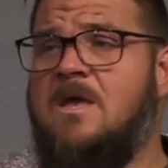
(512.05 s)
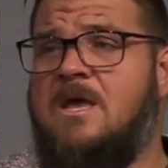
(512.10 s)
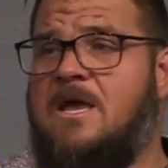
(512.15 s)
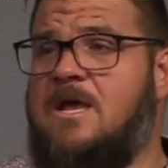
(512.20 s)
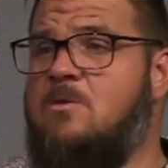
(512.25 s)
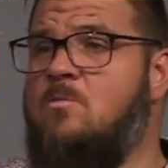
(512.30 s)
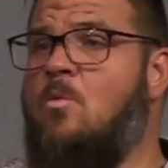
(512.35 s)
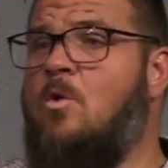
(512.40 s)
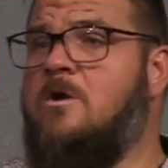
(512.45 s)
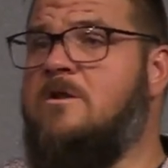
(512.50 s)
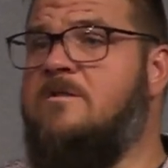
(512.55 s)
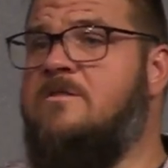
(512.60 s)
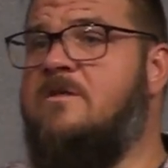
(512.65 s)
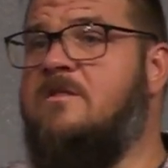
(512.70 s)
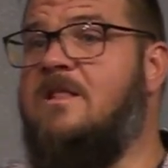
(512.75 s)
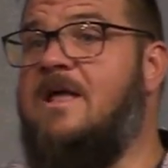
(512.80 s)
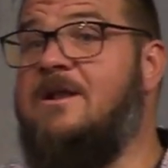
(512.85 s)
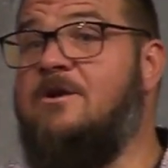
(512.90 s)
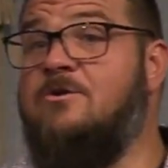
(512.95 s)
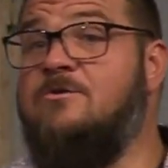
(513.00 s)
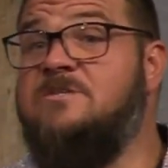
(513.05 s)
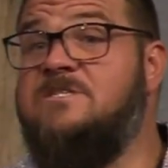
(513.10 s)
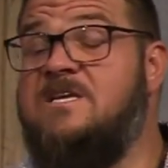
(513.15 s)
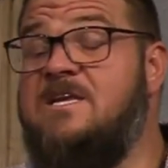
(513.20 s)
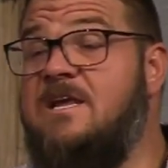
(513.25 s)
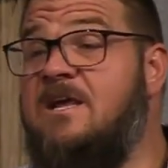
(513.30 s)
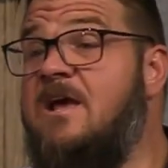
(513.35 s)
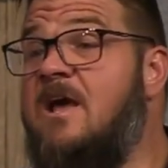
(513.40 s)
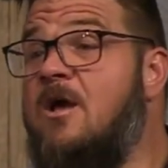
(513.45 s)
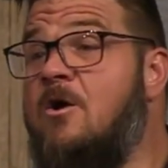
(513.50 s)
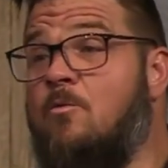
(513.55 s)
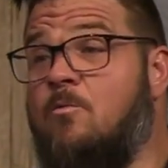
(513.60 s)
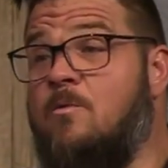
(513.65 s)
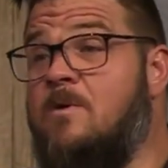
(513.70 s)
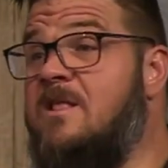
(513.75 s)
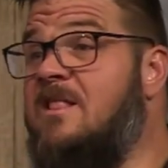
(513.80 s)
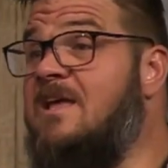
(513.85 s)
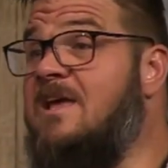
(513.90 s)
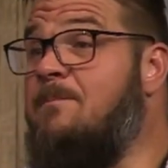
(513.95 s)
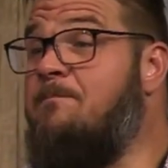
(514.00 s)
In one of the letters, he
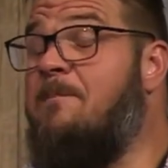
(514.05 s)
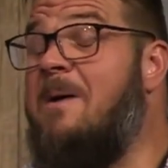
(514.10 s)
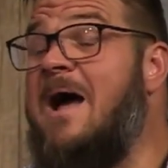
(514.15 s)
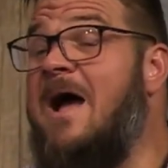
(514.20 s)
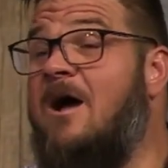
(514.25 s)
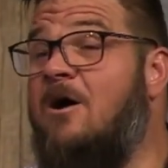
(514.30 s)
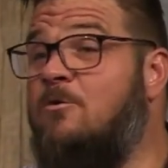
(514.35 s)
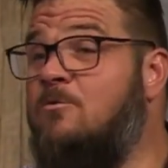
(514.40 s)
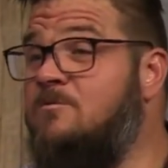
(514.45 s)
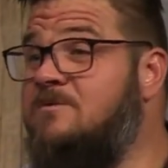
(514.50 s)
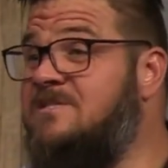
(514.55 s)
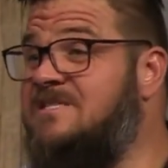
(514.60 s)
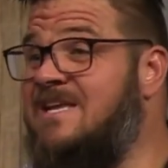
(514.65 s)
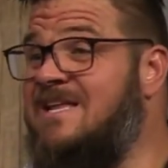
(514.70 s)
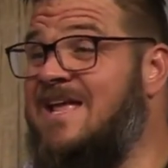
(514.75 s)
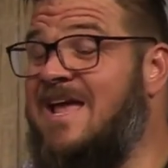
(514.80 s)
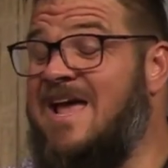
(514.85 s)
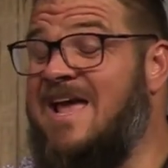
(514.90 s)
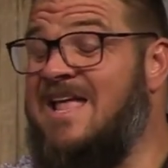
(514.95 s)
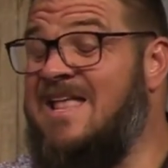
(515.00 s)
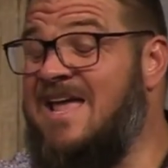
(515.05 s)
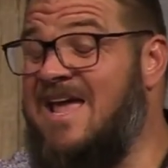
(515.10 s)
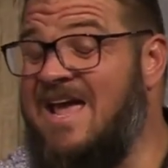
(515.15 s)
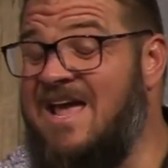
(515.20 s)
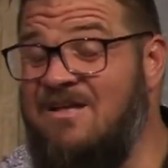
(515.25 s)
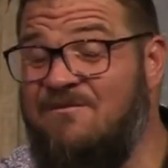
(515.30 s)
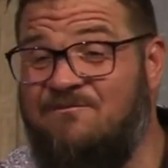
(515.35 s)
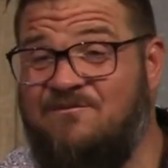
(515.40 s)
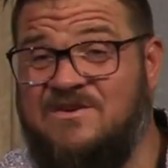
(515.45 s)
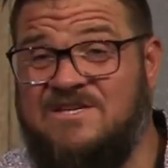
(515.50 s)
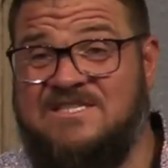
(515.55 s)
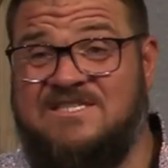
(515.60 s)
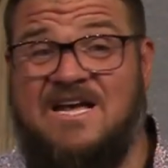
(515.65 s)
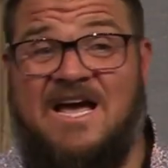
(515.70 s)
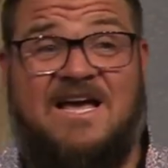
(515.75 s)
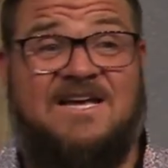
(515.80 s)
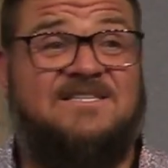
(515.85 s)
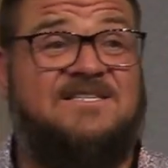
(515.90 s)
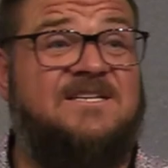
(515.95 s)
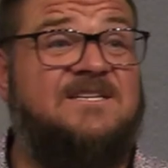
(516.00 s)
really pounds and, and
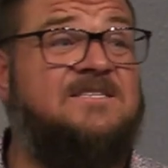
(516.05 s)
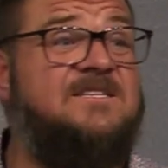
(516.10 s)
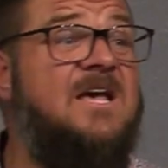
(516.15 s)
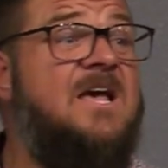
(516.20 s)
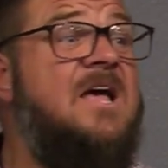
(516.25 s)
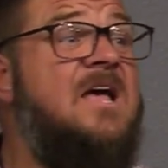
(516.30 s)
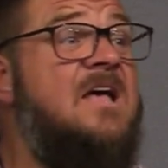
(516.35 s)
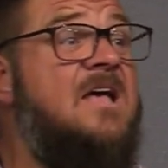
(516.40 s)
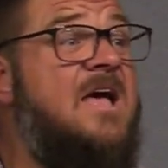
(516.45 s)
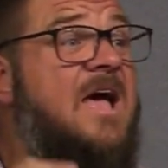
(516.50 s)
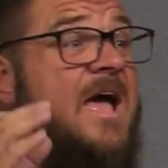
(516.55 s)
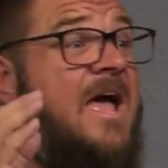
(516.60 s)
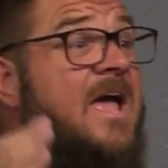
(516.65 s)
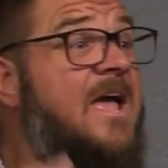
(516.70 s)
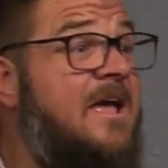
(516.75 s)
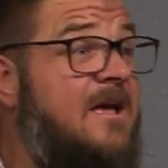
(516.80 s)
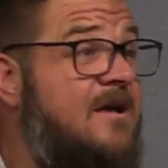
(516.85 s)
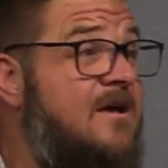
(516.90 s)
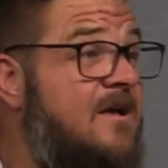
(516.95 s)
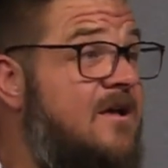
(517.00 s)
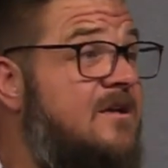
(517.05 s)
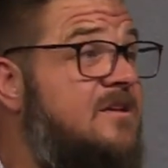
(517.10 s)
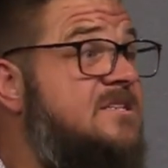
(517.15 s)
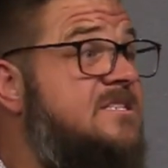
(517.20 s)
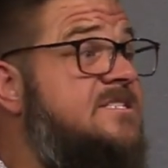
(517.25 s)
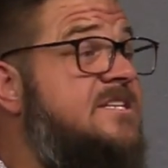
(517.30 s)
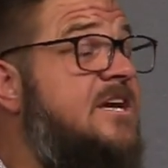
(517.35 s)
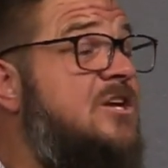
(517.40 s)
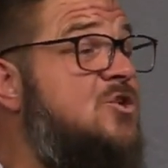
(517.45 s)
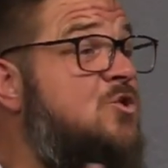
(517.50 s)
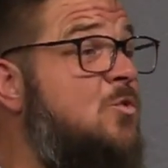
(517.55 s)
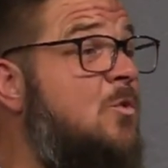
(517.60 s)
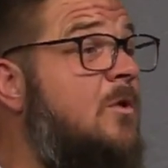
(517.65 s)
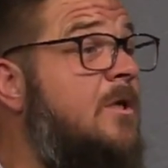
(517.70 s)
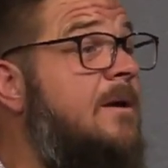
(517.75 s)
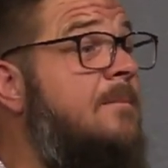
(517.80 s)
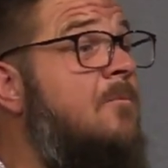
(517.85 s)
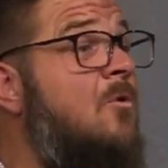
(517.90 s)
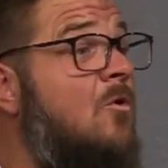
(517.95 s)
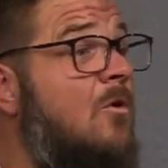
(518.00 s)
emphasizes hey, sexual
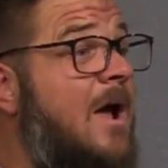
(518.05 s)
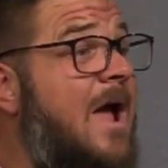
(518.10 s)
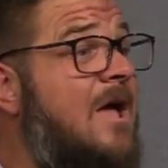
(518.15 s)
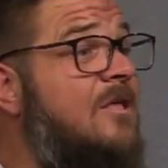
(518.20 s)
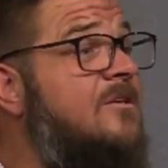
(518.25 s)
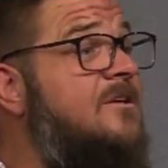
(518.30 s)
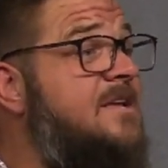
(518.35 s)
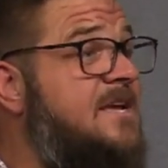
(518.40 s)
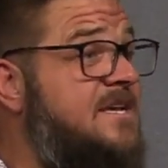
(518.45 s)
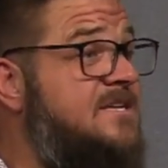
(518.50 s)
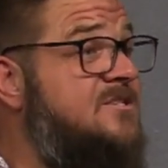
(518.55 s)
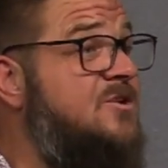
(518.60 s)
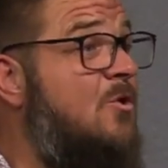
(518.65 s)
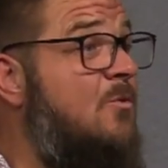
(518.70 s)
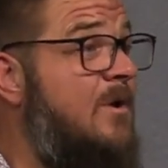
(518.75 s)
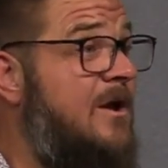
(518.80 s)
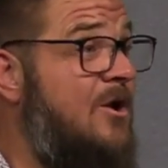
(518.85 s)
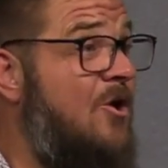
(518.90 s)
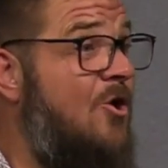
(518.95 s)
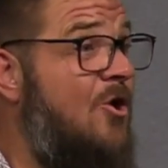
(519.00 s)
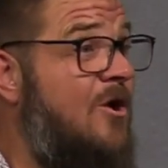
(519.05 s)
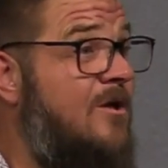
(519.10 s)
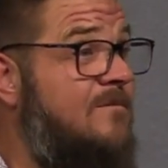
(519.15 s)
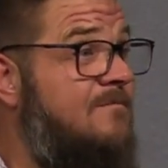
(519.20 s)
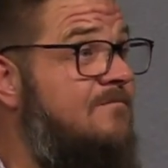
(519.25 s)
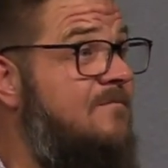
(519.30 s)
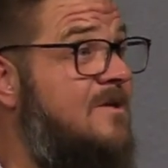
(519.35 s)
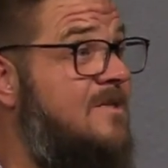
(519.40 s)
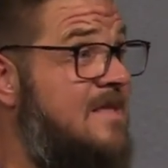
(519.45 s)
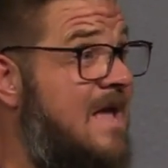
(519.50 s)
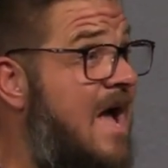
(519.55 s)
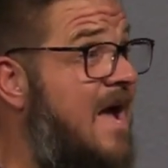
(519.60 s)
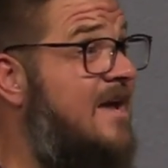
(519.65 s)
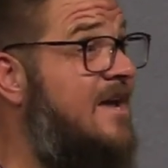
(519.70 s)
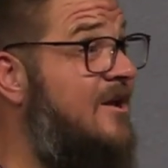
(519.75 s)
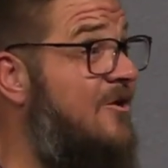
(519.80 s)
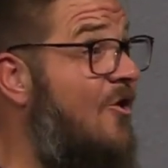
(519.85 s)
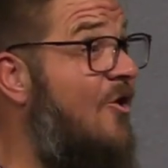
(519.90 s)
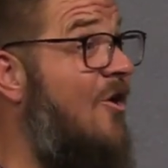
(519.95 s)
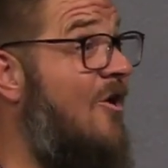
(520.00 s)
immorality is going on, knock
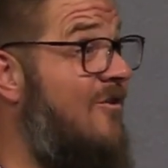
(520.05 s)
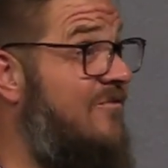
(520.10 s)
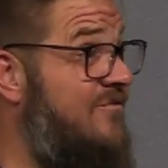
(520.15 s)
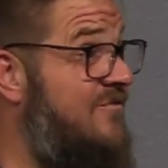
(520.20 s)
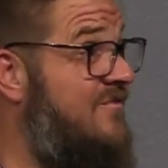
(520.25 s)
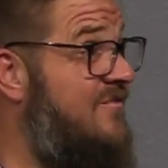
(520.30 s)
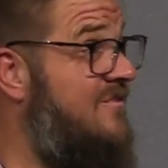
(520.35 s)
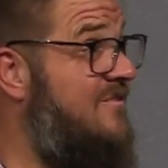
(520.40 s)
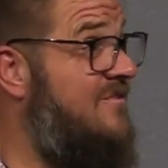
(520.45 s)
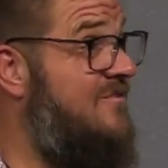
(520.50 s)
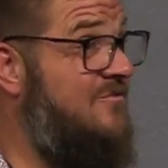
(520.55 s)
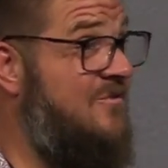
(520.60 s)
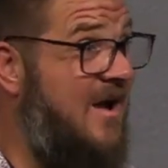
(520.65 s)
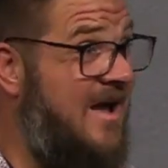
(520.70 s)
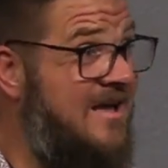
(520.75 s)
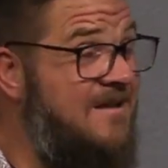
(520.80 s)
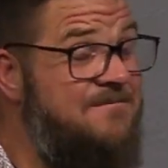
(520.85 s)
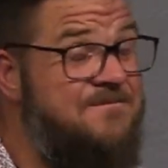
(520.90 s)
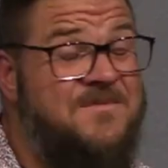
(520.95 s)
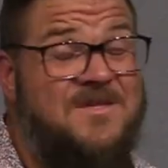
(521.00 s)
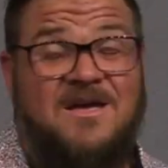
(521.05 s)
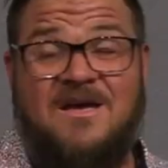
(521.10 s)
it off, right?